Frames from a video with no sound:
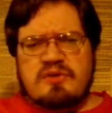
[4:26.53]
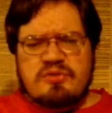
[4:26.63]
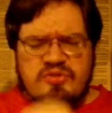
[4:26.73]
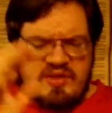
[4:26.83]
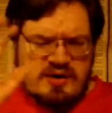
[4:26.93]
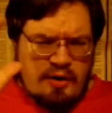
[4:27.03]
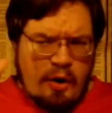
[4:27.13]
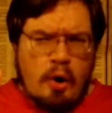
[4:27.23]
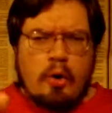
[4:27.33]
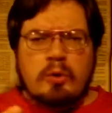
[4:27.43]
the
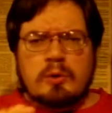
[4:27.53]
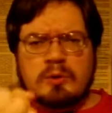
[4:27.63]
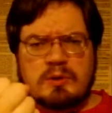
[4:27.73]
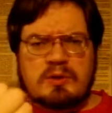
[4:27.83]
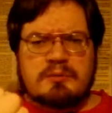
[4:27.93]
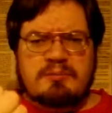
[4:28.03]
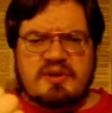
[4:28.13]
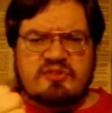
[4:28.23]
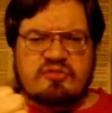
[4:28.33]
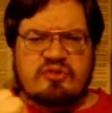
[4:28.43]
whole
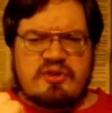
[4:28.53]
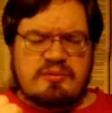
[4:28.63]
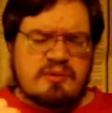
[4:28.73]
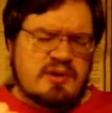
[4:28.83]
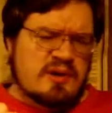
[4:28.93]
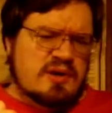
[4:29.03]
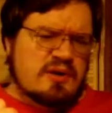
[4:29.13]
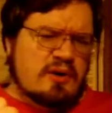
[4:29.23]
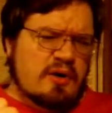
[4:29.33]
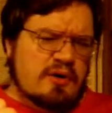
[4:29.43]
picture
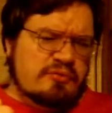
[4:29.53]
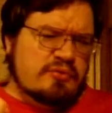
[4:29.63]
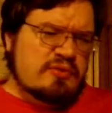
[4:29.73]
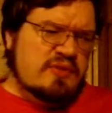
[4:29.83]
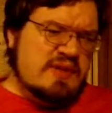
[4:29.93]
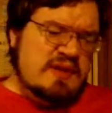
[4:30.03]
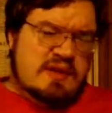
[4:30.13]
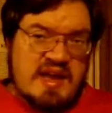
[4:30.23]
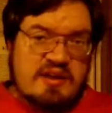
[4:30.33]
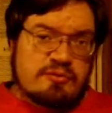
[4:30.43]
of the
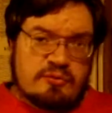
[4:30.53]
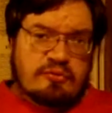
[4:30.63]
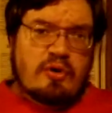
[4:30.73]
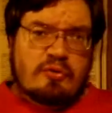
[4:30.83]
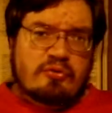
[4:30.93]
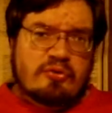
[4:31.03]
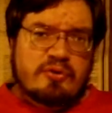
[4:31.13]
end result,